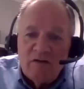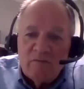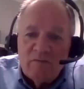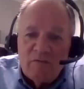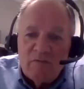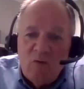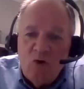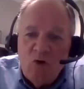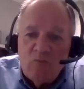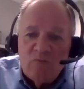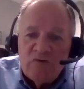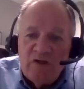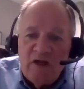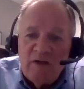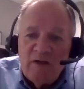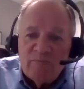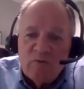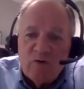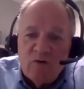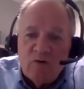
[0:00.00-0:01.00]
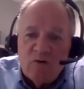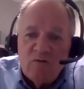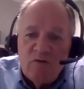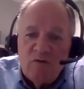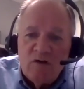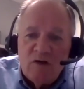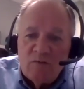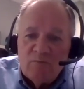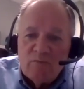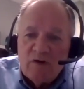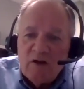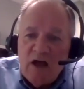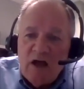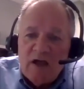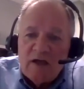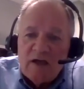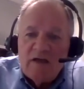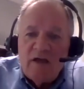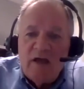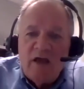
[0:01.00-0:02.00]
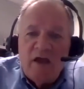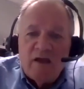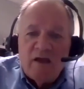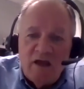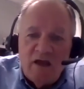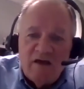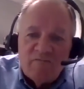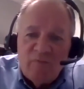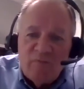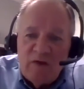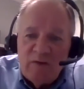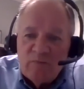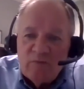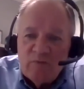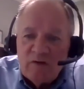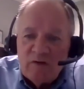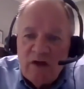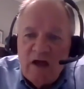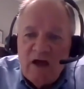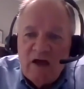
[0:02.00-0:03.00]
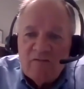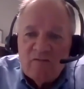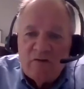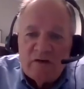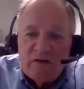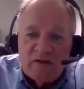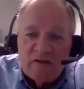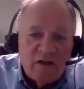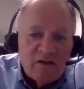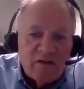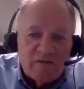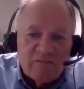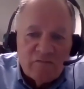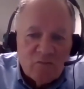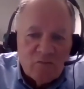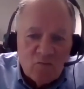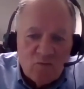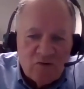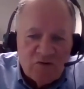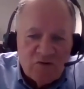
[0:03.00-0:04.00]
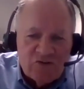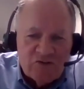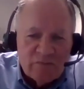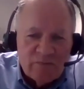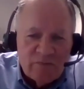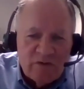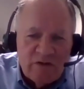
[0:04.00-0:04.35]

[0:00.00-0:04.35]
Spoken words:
Home Depot, but I can't have people gathering together for worship?